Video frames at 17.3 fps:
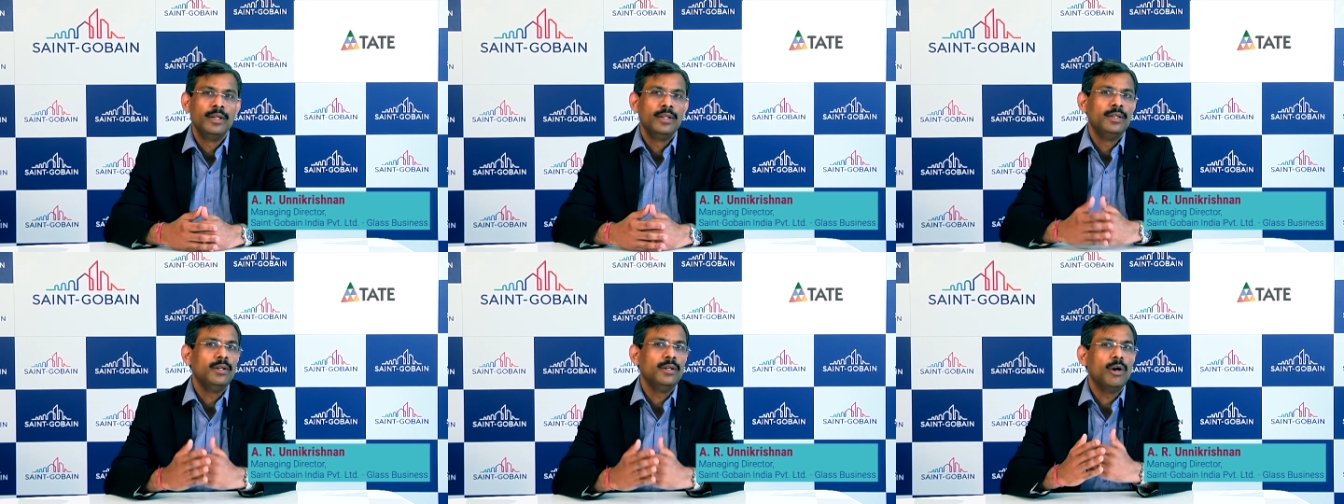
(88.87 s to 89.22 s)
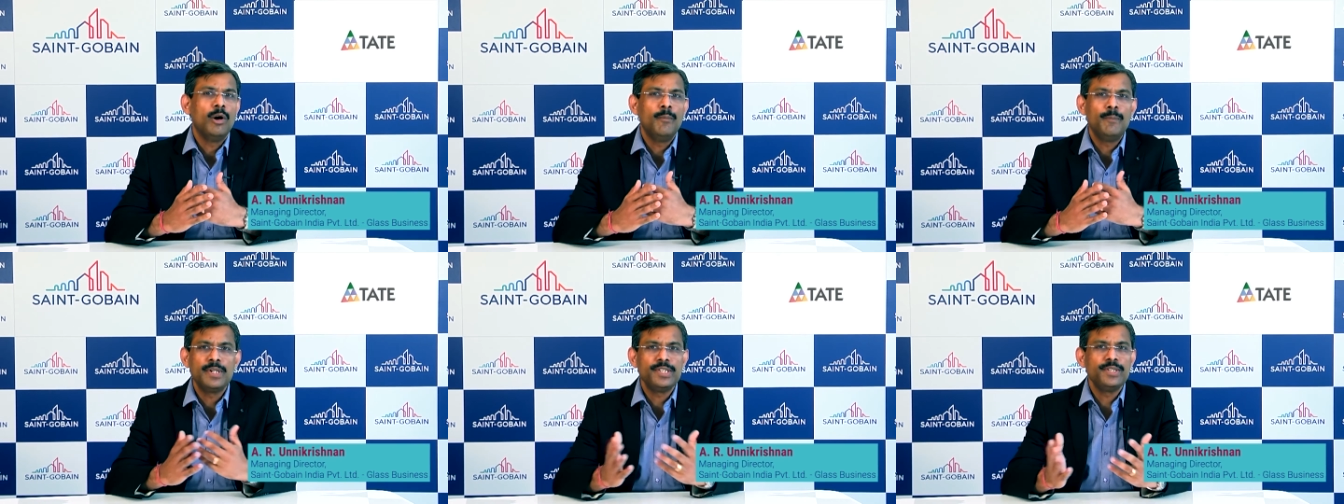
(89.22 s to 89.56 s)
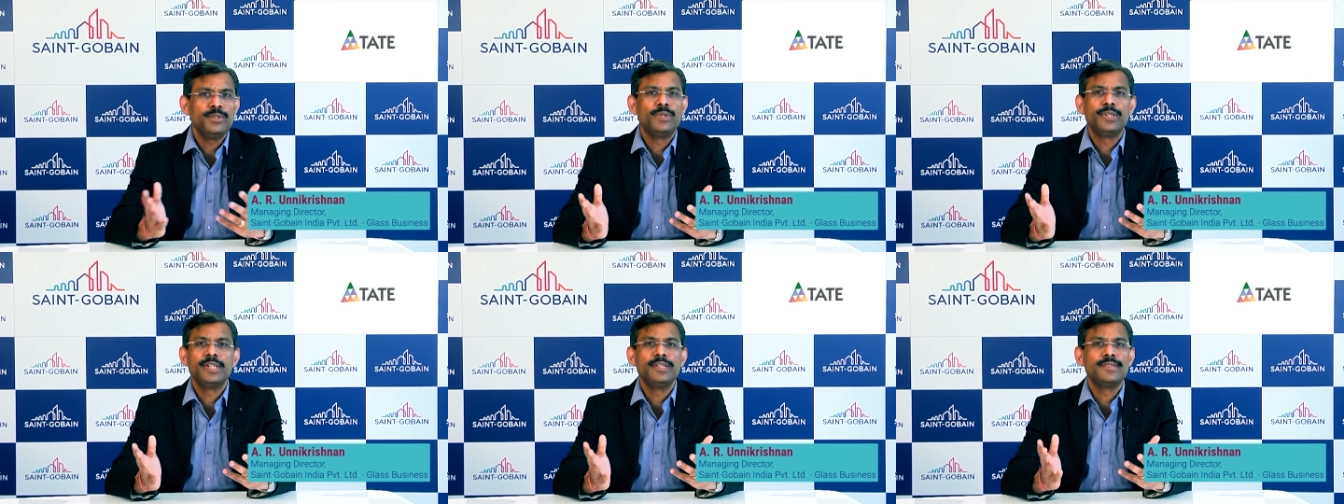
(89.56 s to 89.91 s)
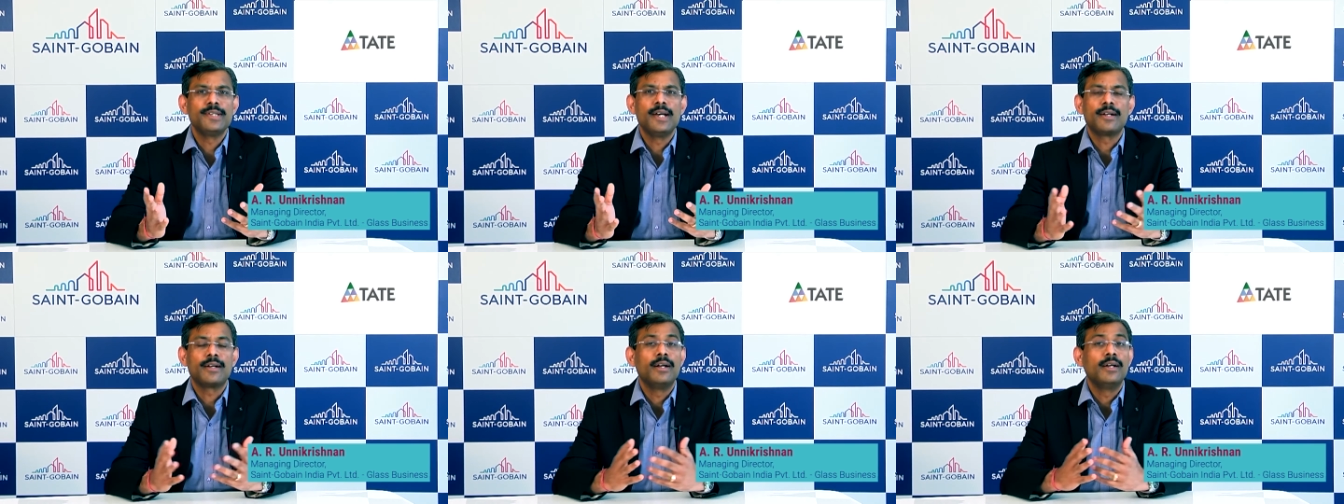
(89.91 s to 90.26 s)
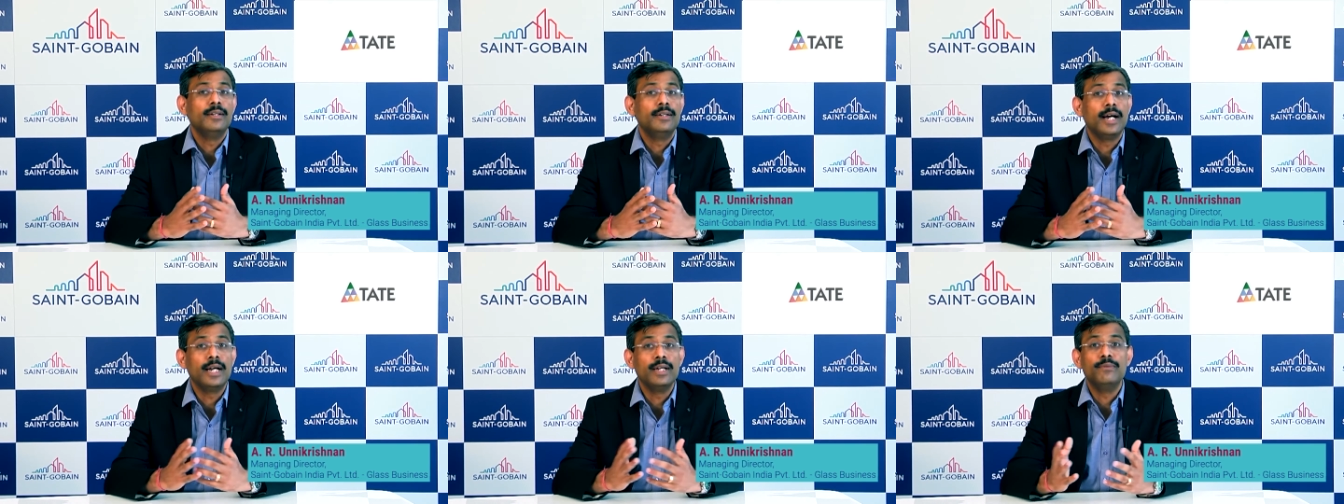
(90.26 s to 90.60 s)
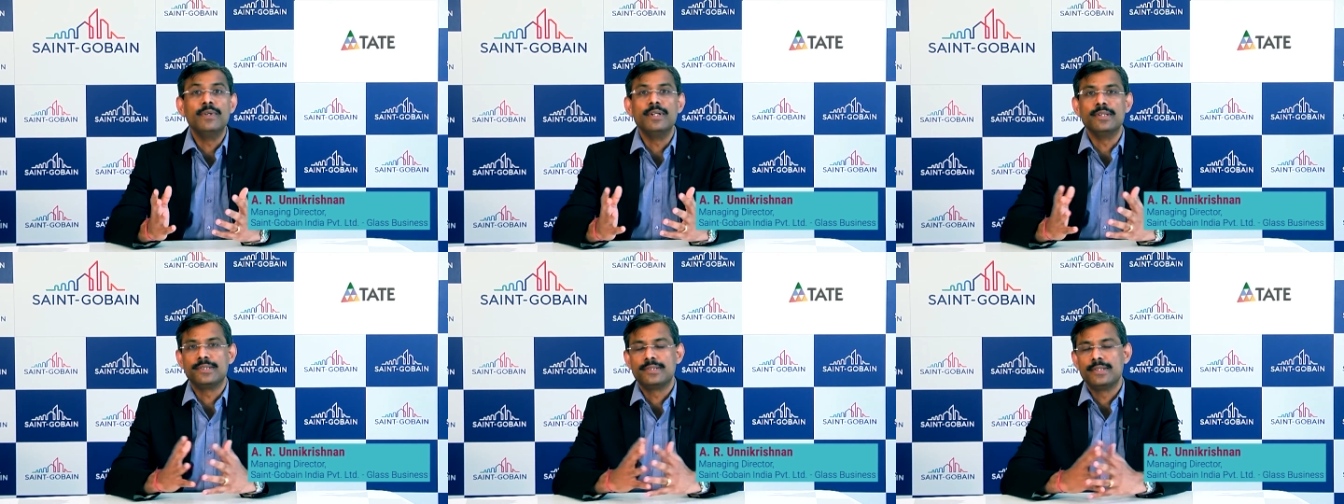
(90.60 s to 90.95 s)
The opportunities are
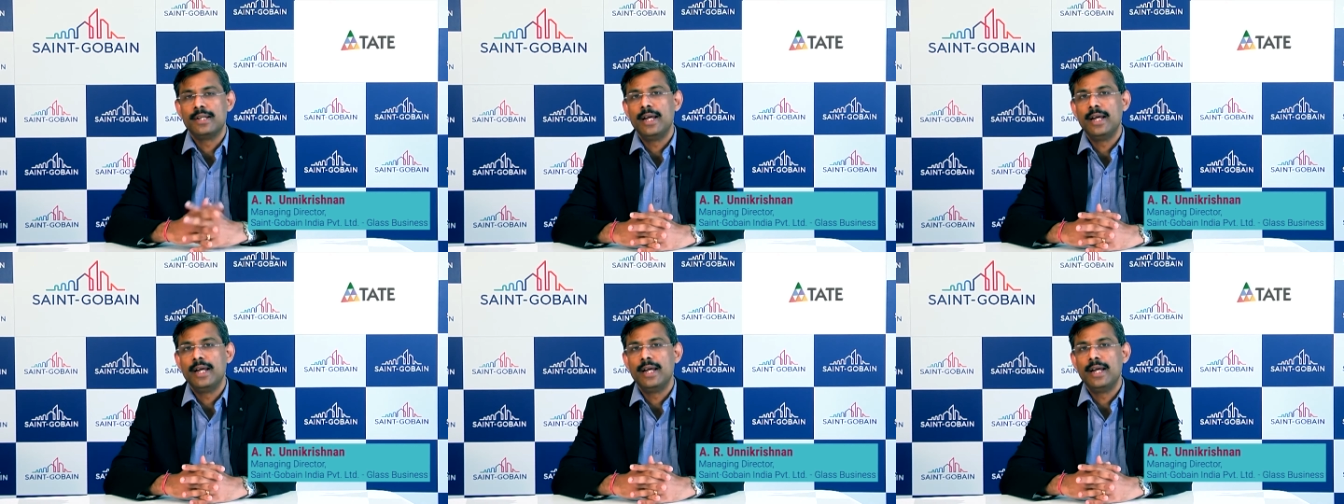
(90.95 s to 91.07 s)
diverse